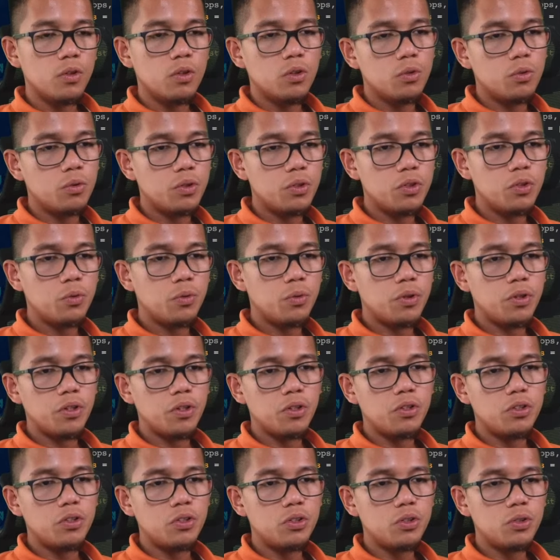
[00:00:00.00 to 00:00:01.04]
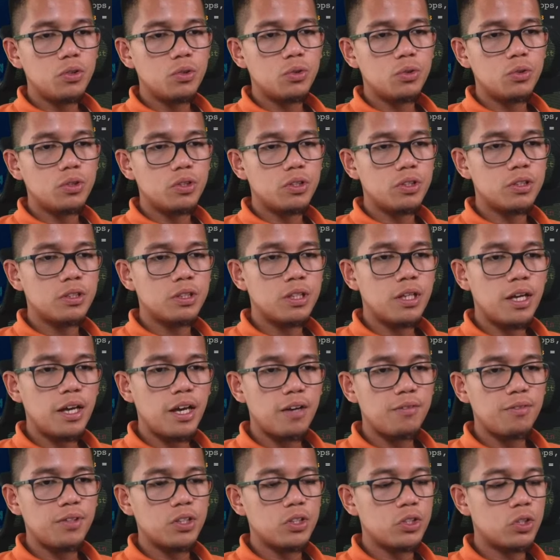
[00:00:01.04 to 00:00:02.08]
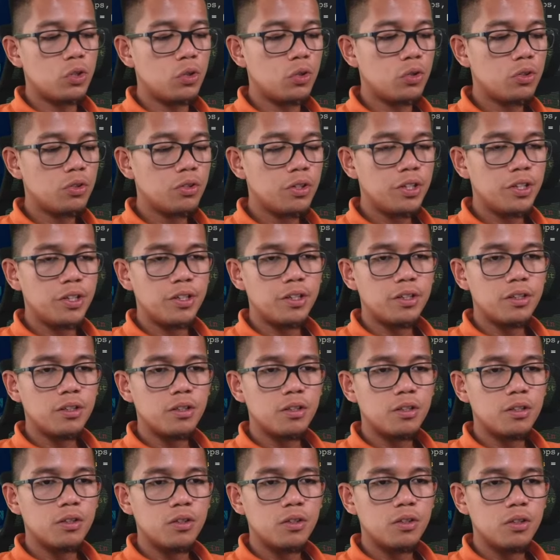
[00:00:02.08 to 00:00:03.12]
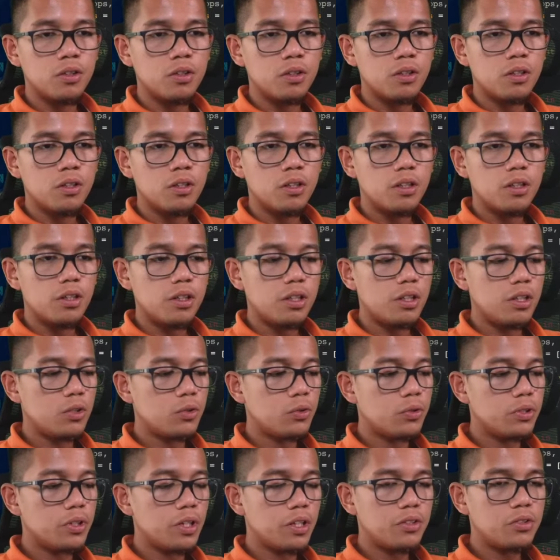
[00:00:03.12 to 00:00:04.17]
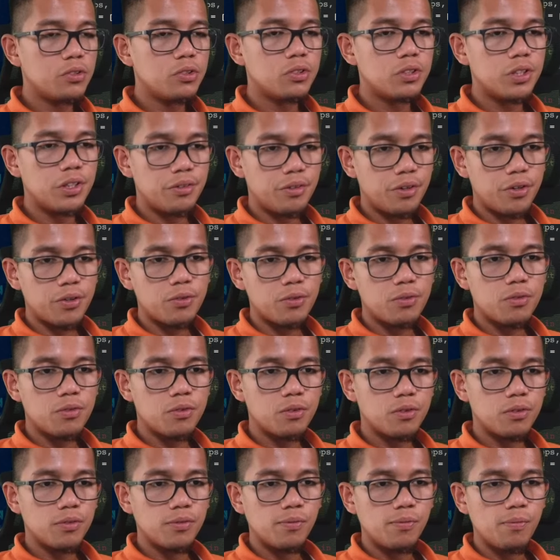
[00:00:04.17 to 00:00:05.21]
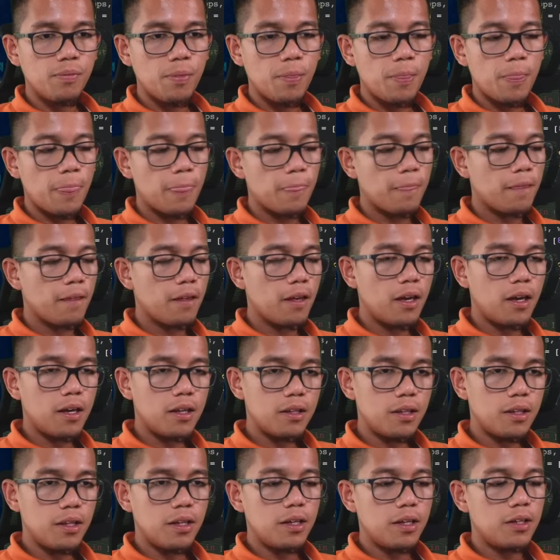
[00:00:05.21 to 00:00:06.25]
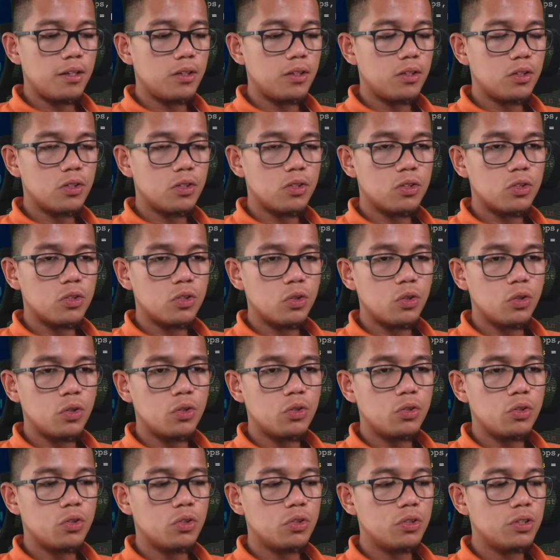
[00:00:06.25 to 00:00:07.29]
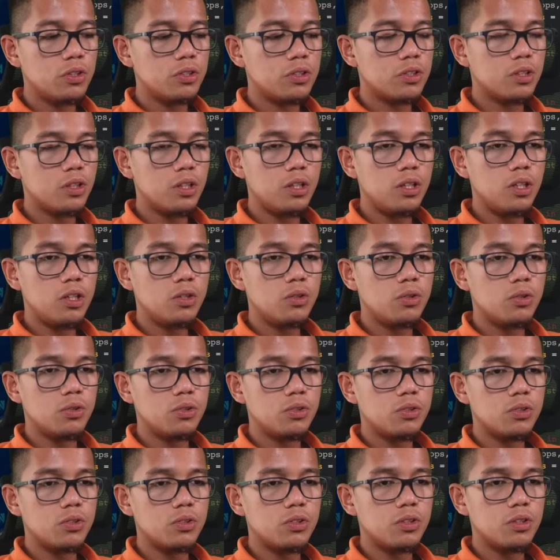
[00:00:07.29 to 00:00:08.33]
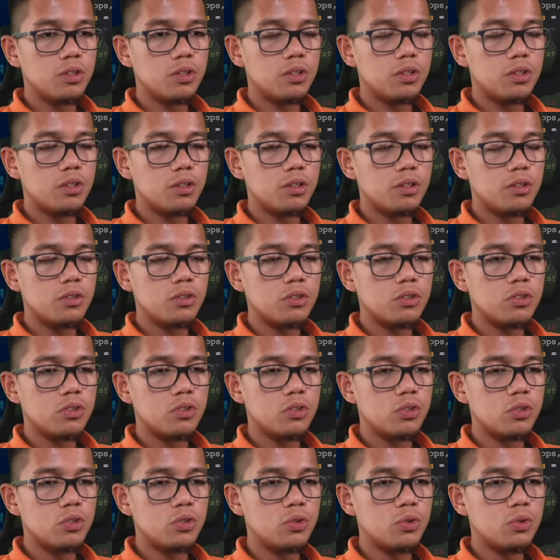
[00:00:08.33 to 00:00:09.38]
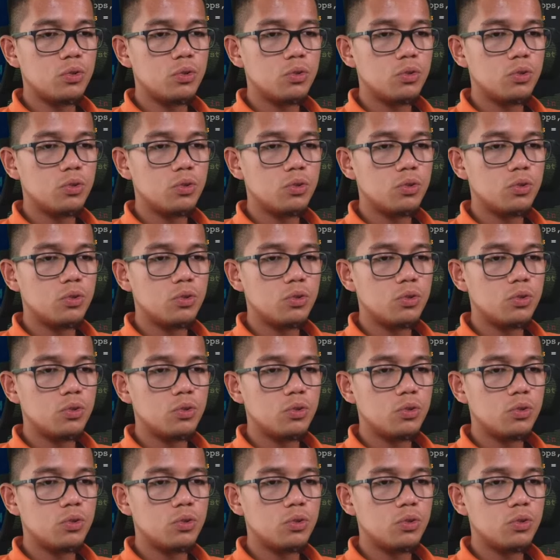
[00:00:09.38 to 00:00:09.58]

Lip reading: What you want to do is have a total here, equal that to 0, and then total is equal to